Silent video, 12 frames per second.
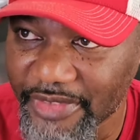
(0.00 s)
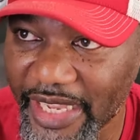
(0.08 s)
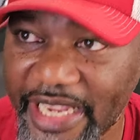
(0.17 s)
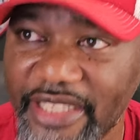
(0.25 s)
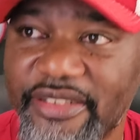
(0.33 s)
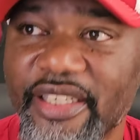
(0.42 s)

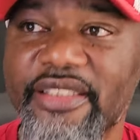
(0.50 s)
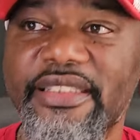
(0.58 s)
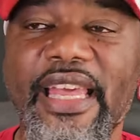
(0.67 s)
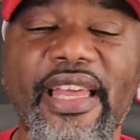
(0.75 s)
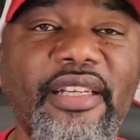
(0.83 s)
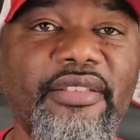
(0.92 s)
eight
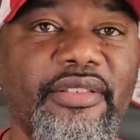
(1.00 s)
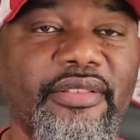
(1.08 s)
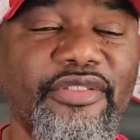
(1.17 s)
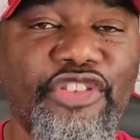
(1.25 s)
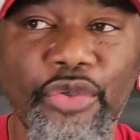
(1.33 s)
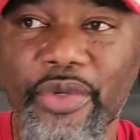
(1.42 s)
touchdowns,
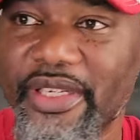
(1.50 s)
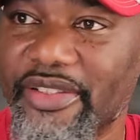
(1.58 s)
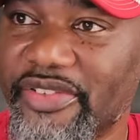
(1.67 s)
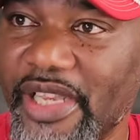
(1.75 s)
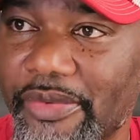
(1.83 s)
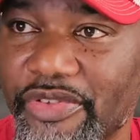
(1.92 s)
two
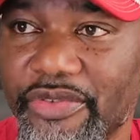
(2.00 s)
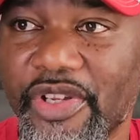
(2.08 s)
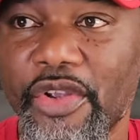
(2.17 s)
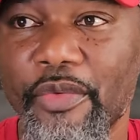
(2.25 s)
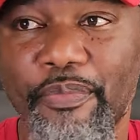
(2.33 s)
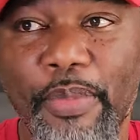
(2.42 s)
interceptions.
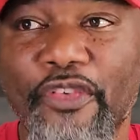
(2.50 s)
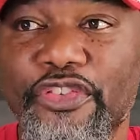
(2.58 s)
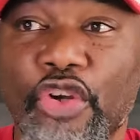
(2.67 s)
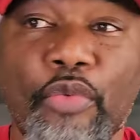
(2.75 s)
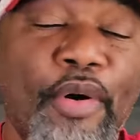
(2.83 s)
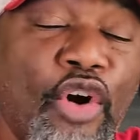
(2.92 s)
Both,
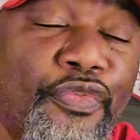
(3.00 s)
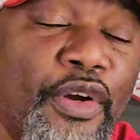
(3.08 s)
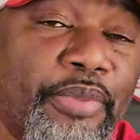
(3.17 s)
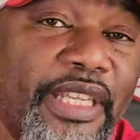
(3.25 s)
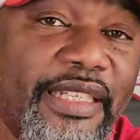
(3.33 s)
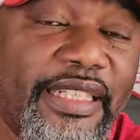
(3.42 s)
so both
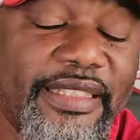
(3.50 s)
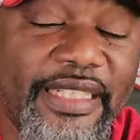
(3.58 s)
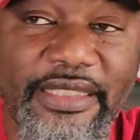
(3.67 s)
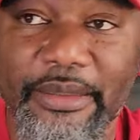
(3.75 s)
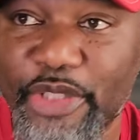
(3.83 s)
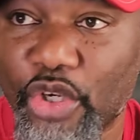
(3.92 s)
of them getting it
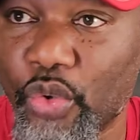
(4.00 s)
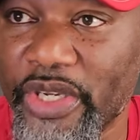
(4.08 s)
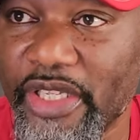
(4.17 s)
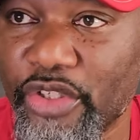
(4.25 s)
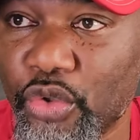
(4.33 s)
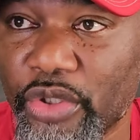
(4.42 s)
done. But
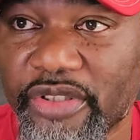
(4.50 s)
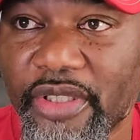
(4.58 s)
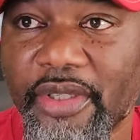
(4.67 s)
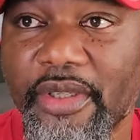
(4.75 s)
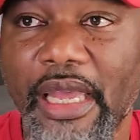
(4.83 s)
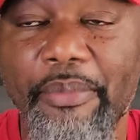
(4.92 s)
Quinn Ewers,
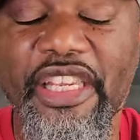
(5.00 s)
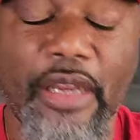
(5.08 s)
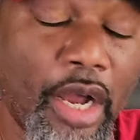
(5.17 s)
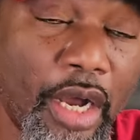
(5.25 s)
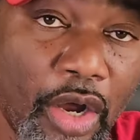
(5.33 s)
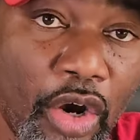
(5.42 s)
I mean, uh,
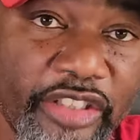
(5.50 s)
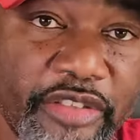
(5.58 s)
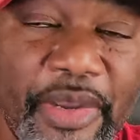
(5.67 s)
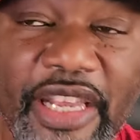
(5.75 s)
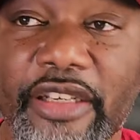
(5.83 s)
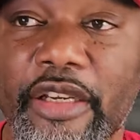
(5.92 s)
Arch
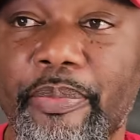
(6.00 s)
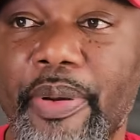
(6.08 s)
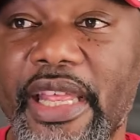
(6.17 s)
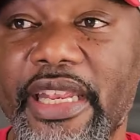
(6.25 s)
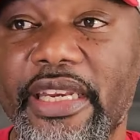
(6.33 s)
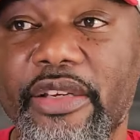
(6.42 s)
Manning
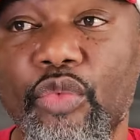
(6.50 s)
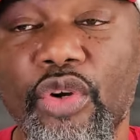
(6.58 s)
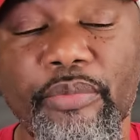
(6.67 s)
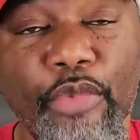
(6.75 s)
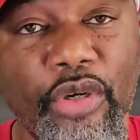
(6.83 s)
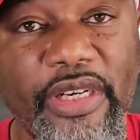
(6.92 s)
played in
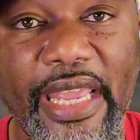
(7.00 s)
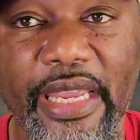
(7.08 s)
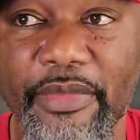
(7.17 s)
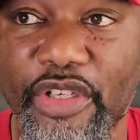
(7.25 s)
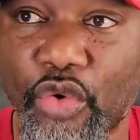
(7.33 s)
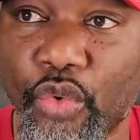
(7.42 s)
one more
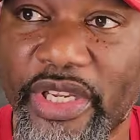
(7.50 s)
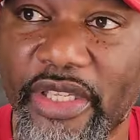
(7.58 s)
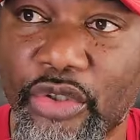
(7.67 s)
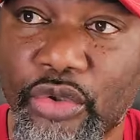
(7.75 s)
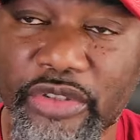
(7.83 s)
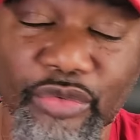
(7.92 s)
game than
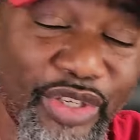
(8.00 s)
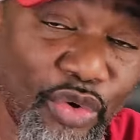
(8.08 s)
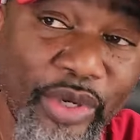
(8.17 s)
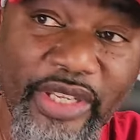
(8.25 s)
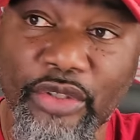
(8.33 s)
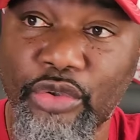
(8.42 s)
Quinn Ewers when
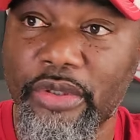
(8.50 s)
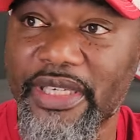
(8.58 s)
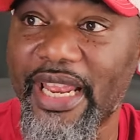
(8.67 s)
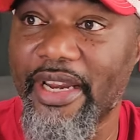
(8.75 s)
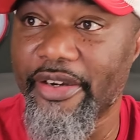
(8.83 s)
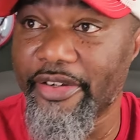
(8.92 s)
Quinn Ewers
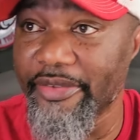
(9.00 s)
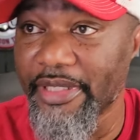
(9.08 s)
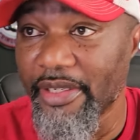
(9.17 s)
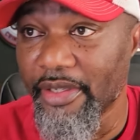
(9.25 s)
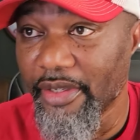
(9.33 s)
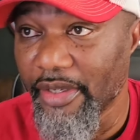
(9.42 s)
got hurt.
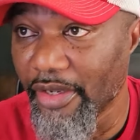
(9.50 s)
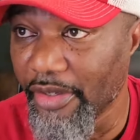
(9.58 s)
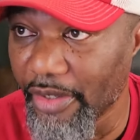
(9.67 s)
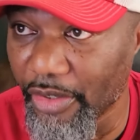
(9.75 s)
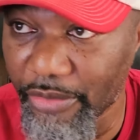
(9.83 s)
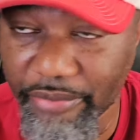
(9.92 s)
You
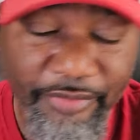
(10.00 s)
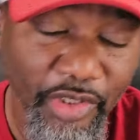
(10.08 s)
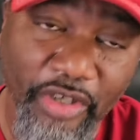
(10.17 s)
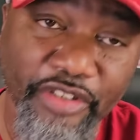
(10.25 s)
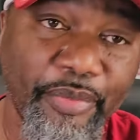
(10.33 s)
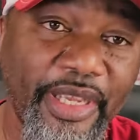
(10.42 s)
know,
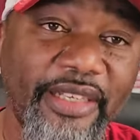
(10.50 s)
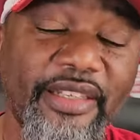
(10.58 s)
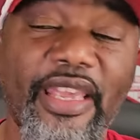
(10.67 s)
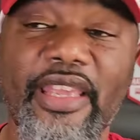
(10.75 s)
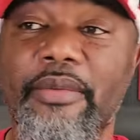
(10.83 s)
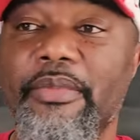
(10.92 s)
Arch Manning
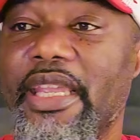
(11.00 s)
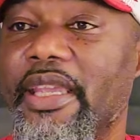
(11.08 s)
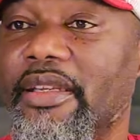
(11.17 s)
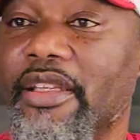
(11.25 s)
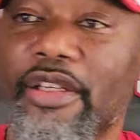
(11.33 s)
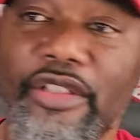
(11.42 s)
came
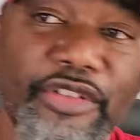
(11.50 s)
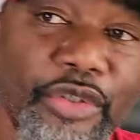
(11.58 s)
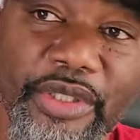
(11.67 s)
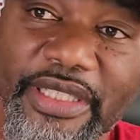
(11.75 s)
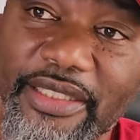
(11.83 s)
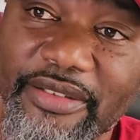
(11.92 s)
in
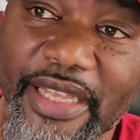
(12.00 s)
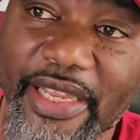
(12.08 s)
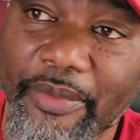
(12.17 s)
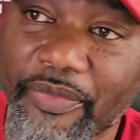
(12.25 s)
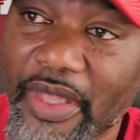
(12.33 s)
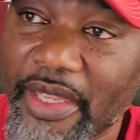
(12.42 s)
doing his
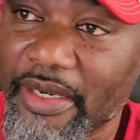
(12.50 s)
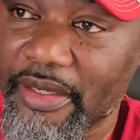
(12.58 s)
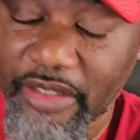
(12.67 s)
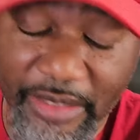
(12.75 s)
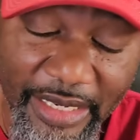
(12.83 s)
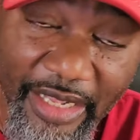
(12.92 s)
damn thing.
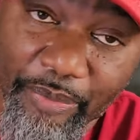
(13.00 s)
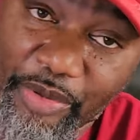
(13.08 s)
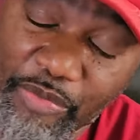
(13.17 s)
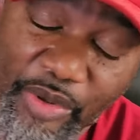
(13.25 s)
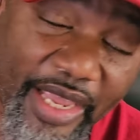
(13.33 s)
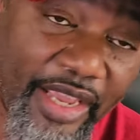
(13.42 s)
A lot of
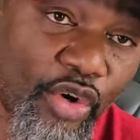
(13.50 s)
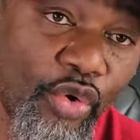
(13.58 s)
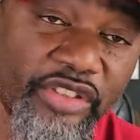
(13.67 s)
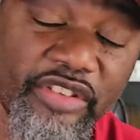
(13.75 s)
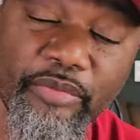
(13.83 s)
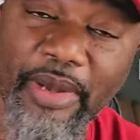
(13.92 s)
people had
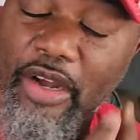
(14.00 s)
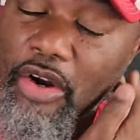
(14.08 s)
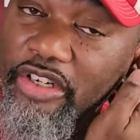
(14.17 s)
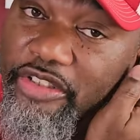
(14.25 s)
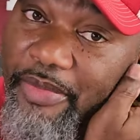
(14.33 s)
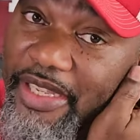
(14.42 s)
questions about
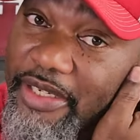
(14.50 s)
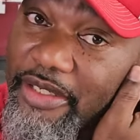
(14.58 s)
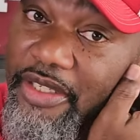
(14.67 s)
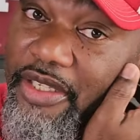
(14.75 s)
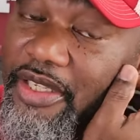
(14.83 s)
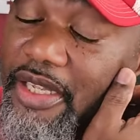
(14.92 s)
Arch Manning
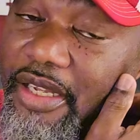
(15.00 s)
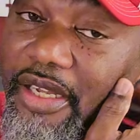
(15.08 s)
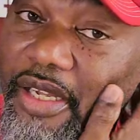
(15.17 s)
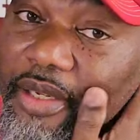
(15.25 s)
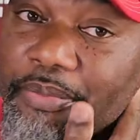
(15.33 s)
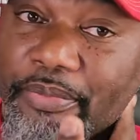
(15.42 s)

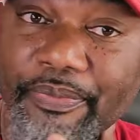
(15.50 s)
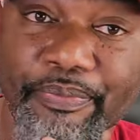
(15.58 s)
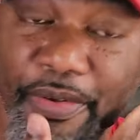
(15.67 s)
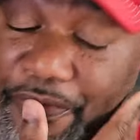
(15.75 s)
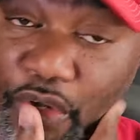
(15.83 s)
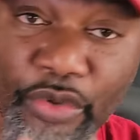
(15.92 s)
uh,
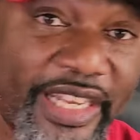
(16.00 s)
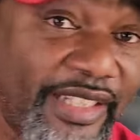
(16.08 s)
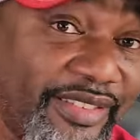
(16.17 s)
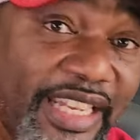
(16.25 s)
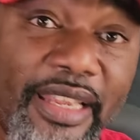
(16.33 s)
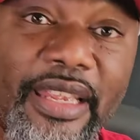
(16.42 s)
before they
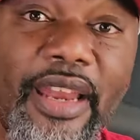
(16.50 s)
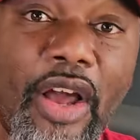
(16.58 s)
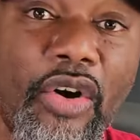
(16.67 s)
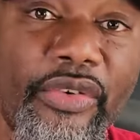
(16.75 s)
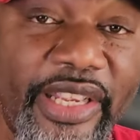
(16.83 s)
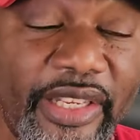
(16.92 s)
seen
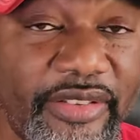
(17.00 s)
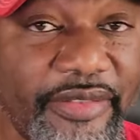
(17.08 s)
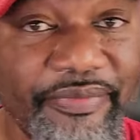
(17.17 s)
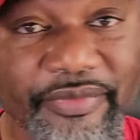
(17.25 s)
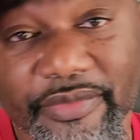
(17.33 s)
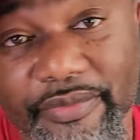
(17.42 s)
all
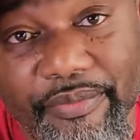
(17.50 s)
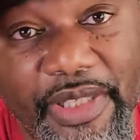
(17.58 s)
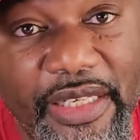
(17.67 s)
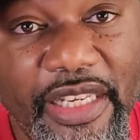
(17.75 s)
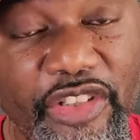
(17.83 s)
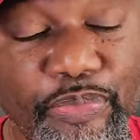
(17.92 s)
this,
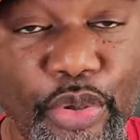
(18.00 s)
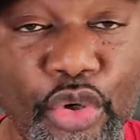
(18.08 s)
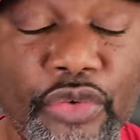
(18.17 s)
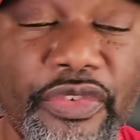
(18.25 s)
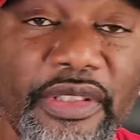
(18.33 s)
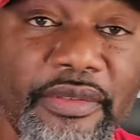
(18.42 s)
but he's
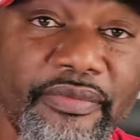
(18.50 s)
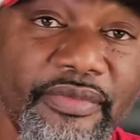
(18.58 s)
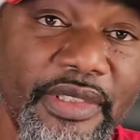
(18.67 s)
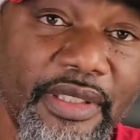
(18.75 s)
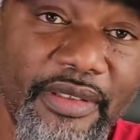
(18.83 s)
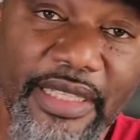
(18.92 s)
proven
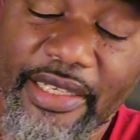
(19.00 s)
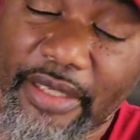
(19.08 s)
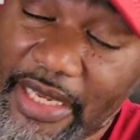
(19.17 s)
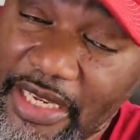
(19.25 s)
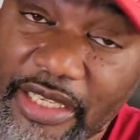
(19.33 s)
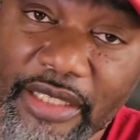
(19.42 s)
that
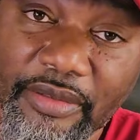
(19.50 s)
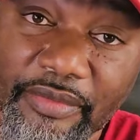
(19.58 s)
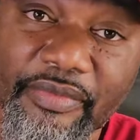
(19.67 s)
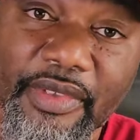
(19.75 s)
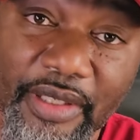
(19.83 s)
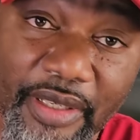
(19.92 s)
he
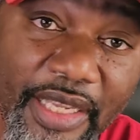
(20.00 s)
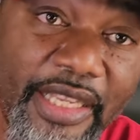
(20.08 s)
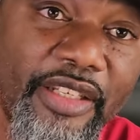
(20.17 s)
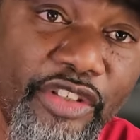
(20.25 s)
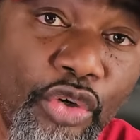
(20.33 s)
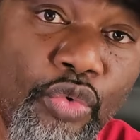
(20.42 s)
can he
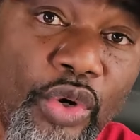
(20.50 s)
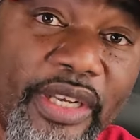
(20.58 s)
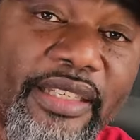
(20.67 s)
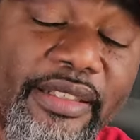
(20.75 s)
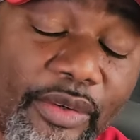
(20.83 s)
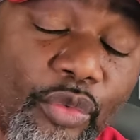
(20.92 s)
can do
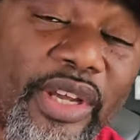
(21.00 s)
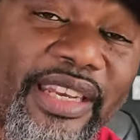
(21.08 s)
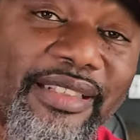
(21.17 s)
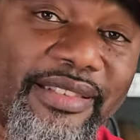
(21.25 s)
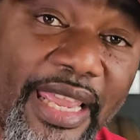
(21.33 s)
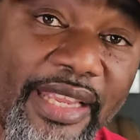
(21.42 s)
what it what
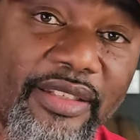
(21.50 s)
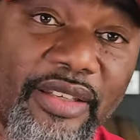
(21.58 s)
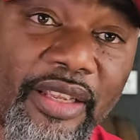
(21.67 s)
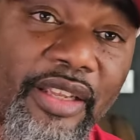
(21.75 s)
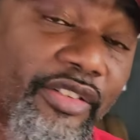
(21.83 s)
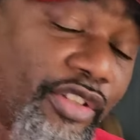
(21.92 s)
it
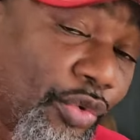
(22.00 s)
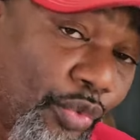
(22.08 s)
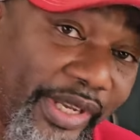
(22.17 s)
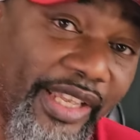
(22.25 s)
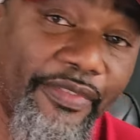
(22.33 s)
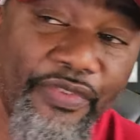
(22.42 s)
takes to
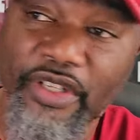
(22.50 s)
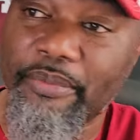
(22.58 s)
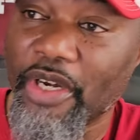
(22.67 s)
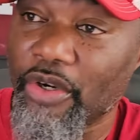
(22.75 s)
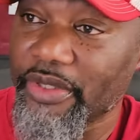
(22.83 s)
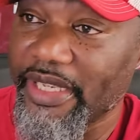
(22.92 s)
win
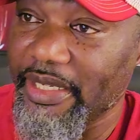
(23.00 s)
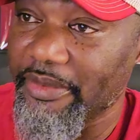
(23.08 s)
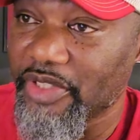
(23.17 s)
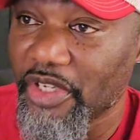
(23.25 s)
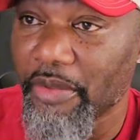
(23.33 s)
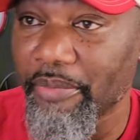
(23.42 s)
football
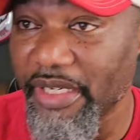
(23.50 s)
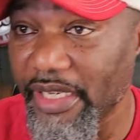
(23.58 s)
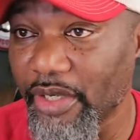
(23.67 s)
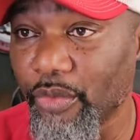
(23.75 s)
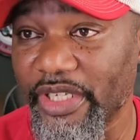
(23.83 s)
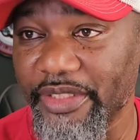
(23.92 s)
games. But
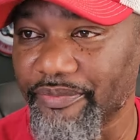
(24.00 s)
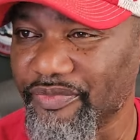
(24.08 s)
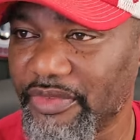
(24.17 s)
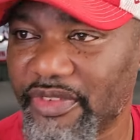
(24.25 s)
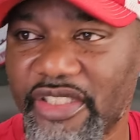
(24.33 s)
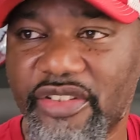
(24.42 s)
anyway,
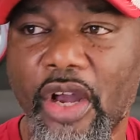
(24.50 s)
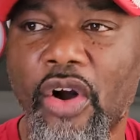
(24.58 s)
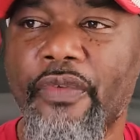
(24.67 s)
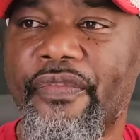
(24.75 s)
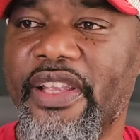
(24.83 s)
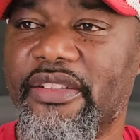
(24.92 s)
this
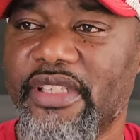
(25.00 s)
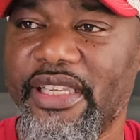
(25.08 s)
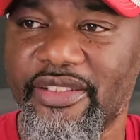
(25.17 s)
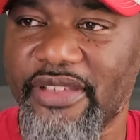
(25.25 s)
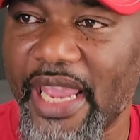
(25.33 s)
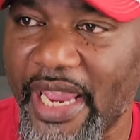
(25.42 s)
offense
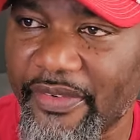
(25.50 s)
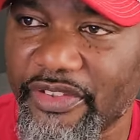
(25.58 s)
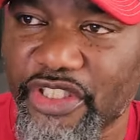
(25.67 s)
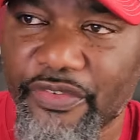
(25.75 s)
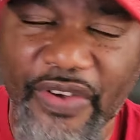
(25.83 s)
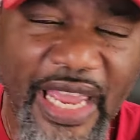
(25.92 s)
is
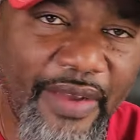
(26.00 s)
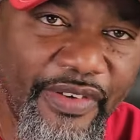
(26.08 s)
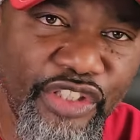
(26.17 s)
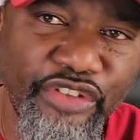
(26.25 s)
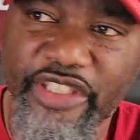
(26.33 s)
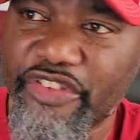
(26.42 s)
averaging
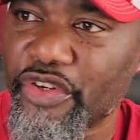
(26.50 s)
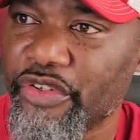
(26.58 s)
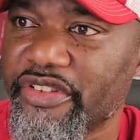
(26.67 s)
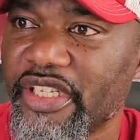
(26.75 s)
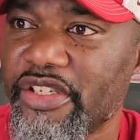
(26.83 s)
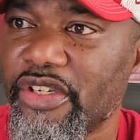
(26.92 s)

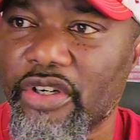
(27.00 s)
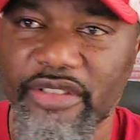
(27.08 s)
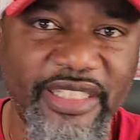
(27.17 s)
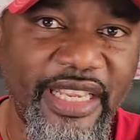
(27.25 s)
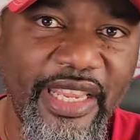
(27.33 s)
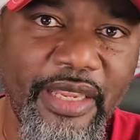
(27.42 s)
513
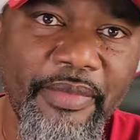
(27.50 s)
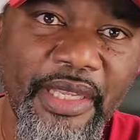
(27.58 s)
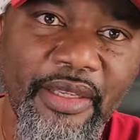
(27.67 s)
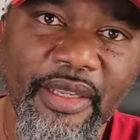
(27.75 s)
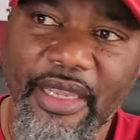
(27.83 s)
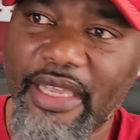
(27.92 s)
yards a game,
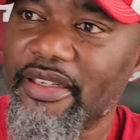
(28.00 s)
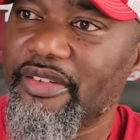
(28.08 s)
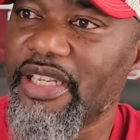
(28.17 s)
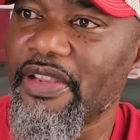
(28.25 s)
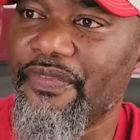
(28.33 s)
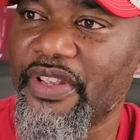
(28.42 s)
and the
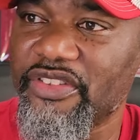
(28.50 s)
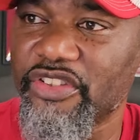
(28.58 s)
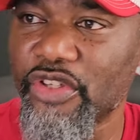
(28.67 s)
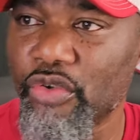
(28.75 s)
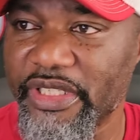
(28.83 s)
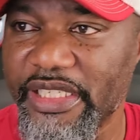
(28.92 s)
defense
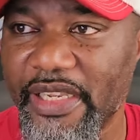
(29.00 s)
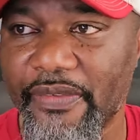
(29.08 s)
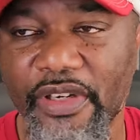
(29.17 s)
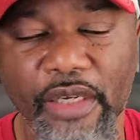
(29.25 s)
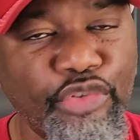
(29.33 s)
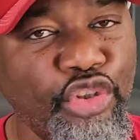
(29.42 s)
is only
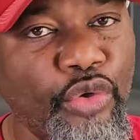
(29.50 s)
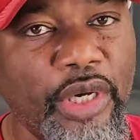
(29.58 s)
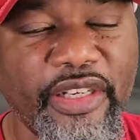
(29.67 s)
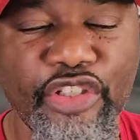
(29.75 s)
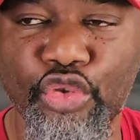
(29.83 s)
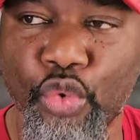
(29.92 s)
giving up
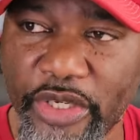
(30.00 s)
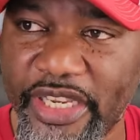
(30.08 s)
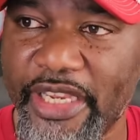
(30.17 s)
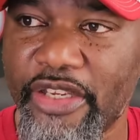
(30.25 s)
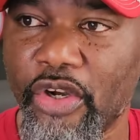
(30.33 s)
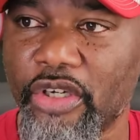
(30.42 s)

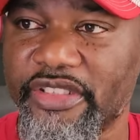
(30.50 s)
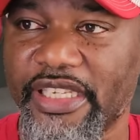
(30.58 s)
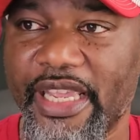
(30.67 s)
228 yards a